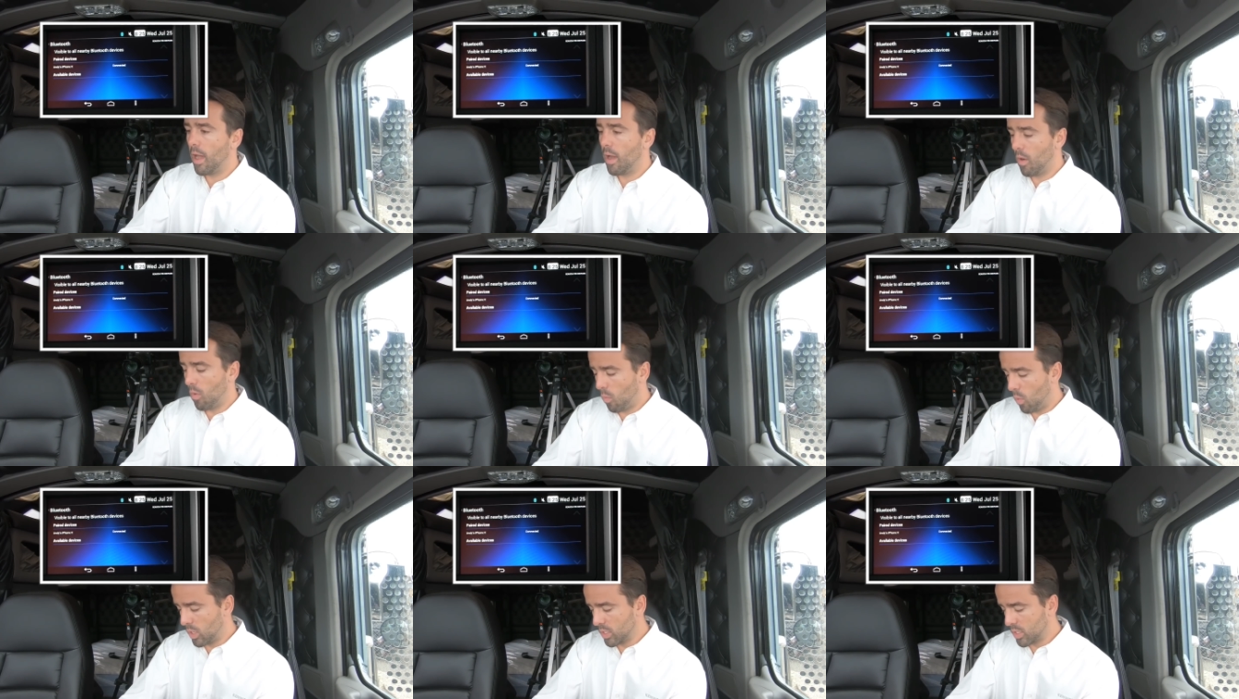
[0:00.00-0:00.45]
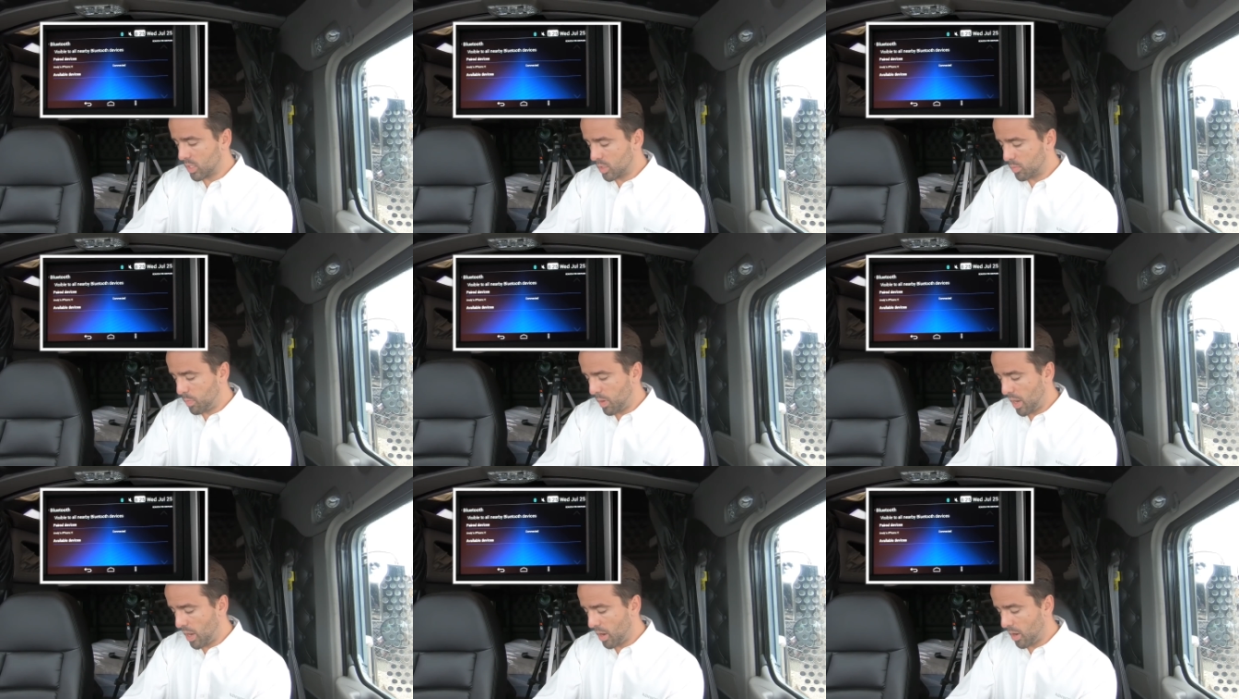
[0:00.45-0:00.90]
Once it's
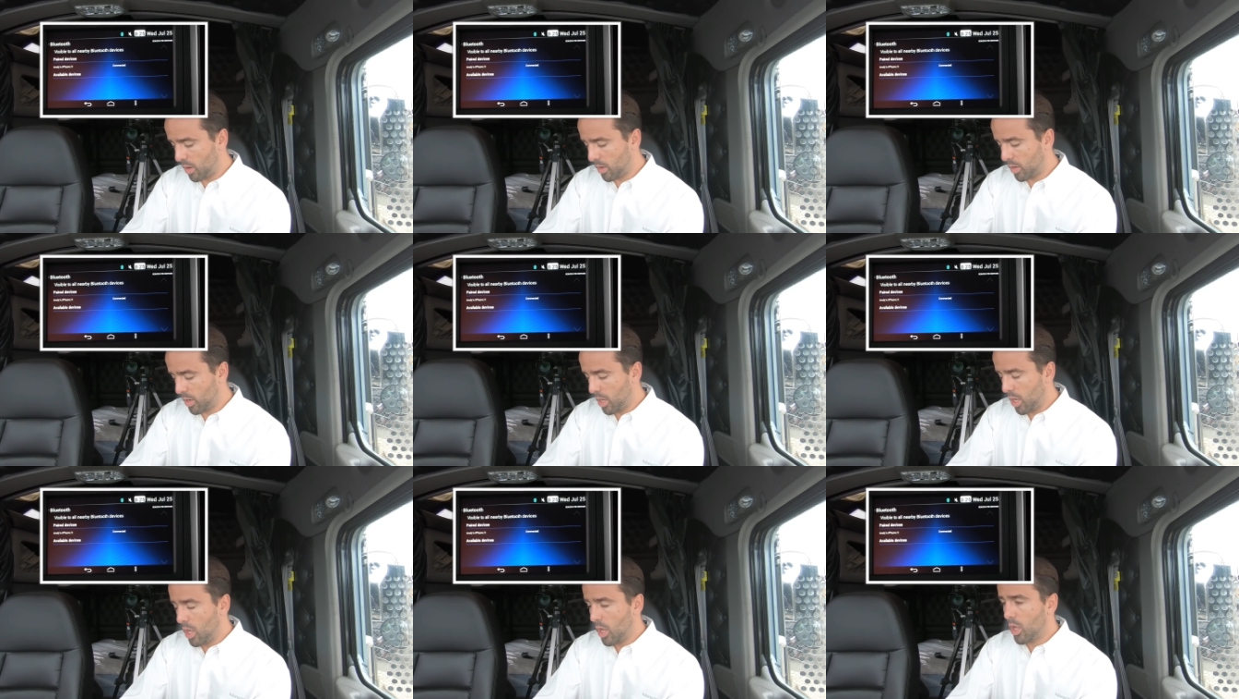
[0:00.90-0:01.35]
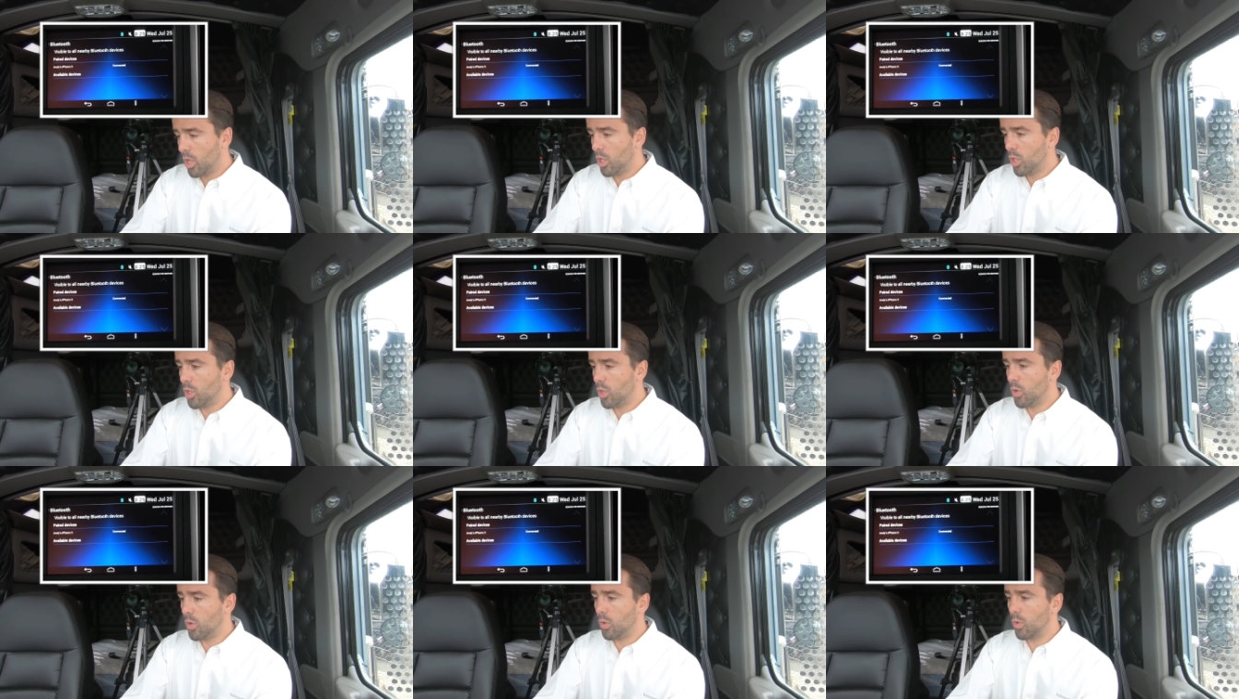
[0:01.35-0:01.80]
paired,
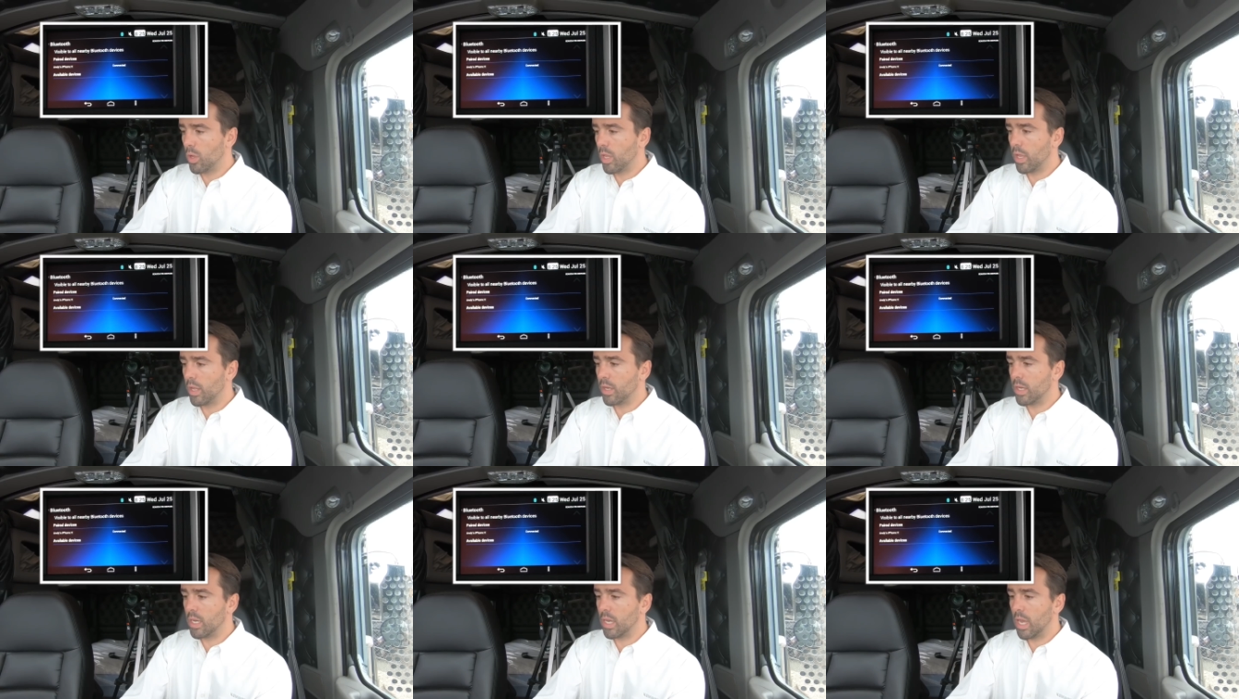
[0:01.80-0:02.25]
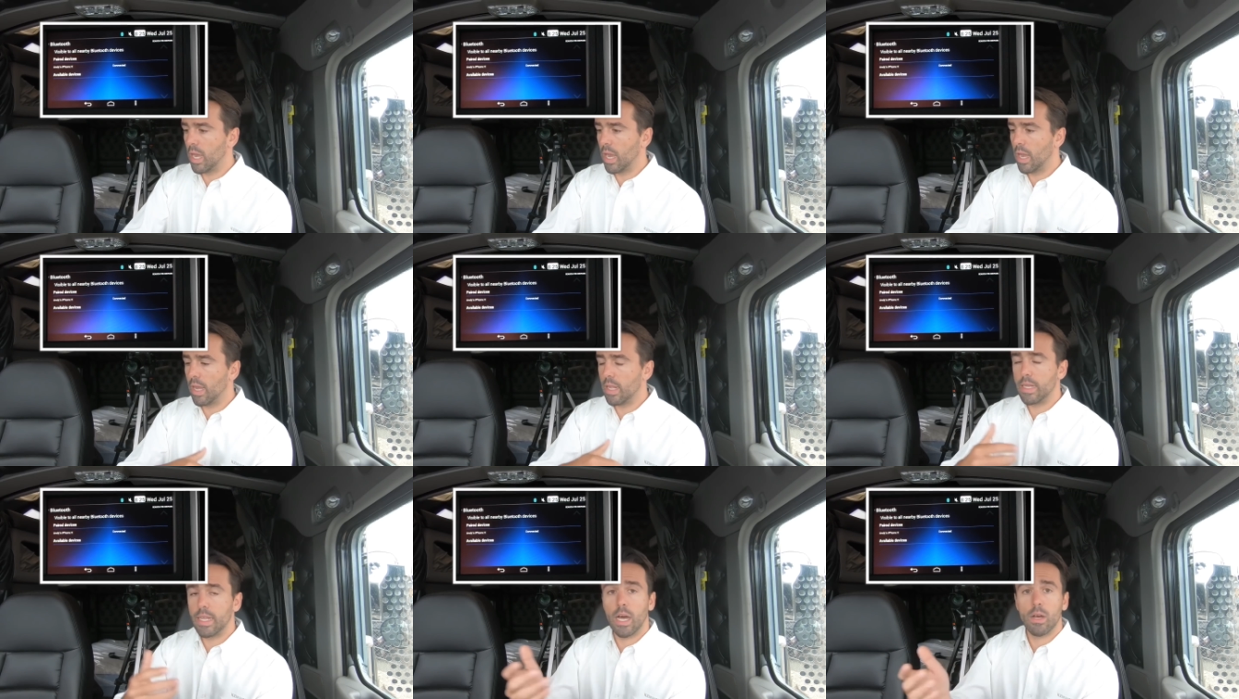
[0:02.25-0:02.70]
you can
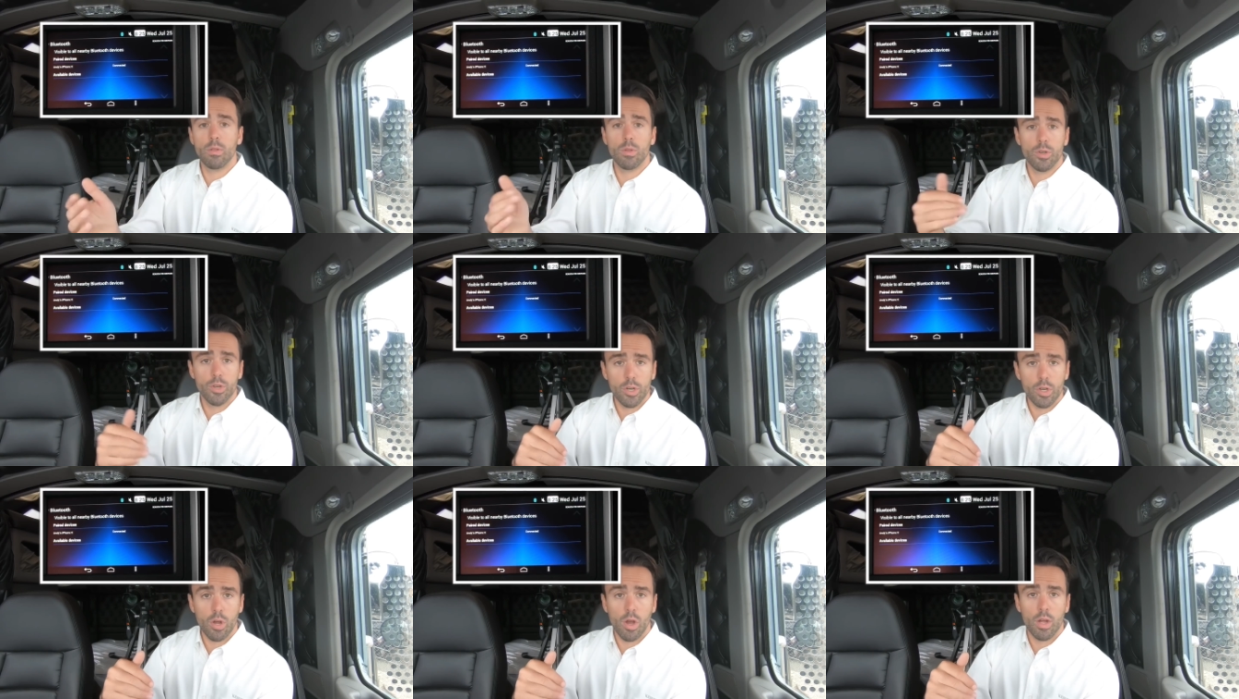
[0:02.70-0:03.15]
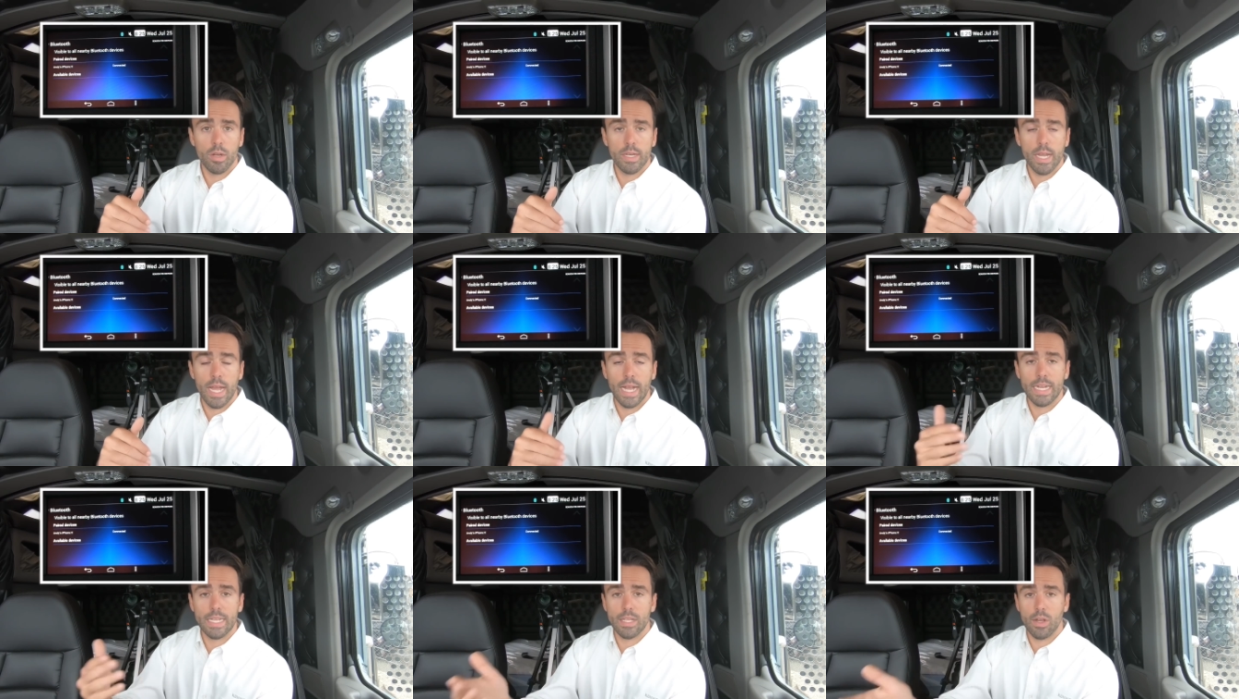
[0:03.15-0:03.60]
download your
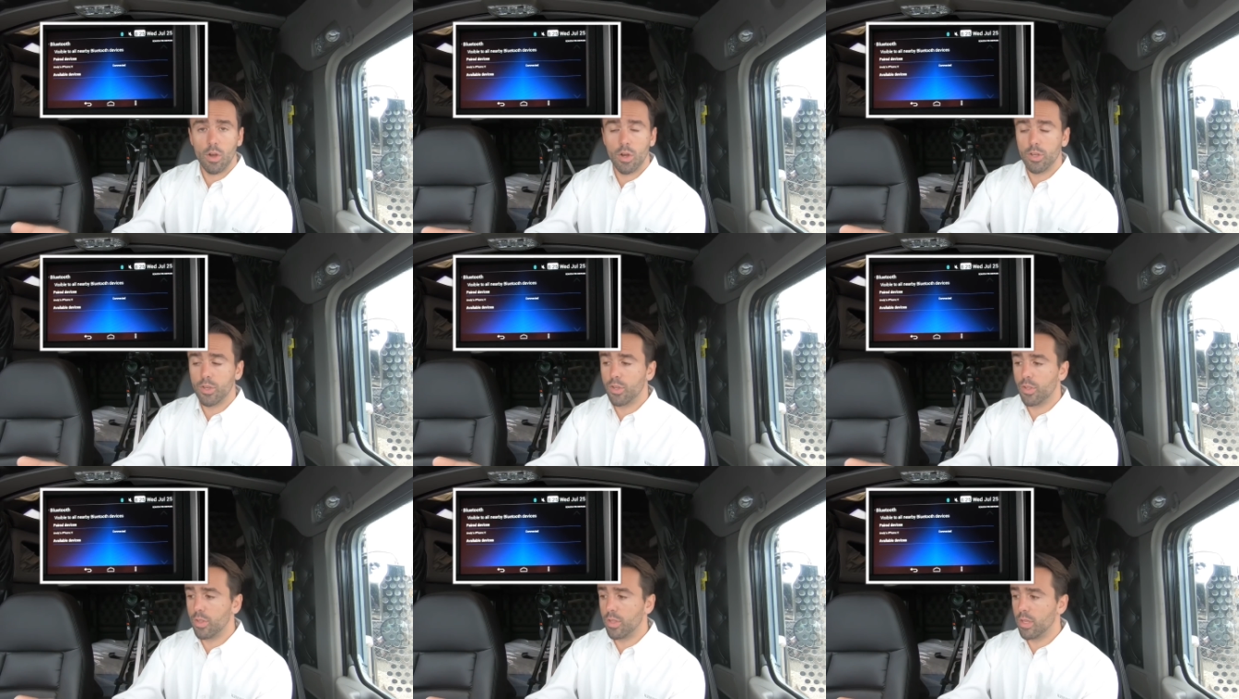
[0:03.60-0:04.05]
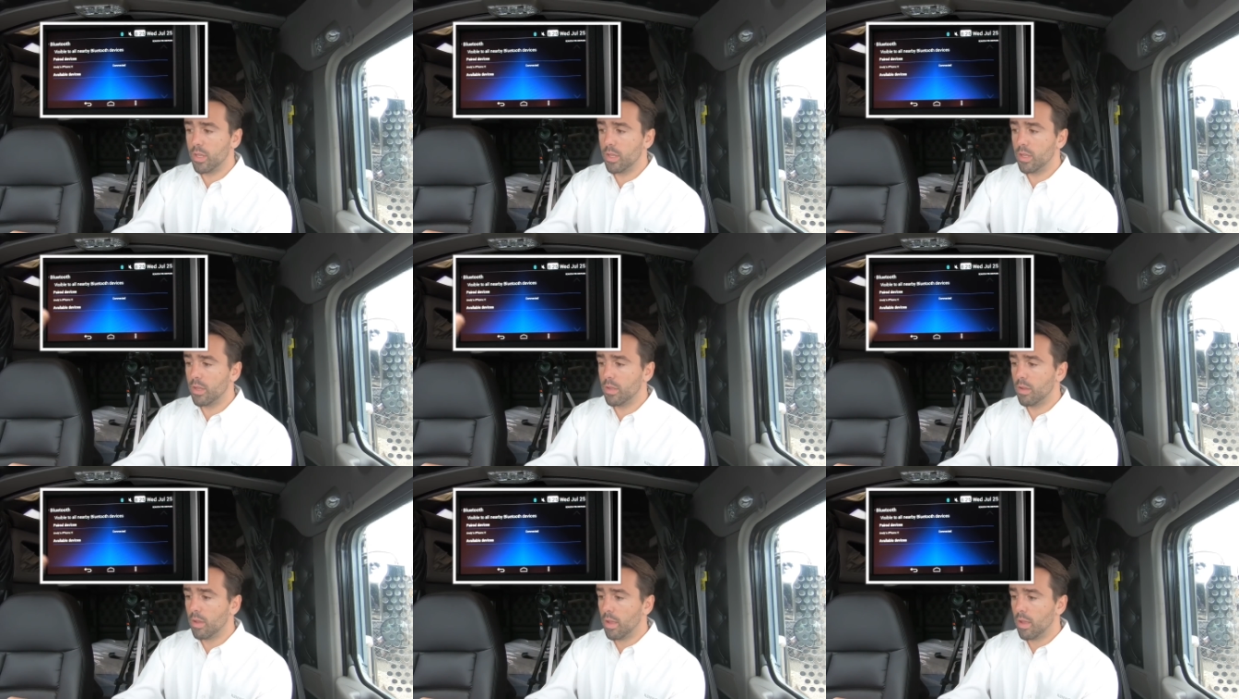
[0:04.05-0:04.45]
contacts onto the